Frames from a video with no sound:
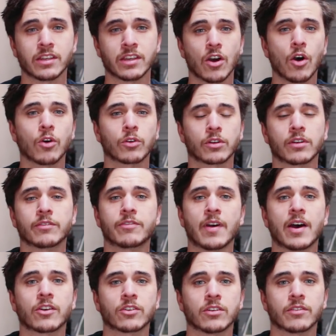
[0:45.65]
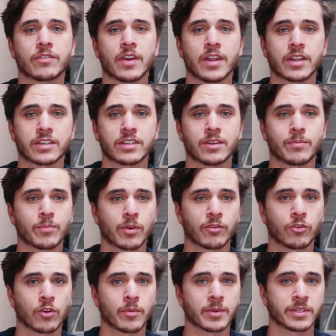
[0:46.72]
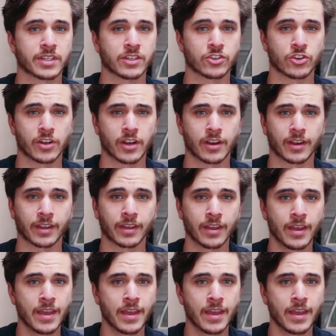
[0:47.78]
owner and founder of Hennessy Performance Engineering,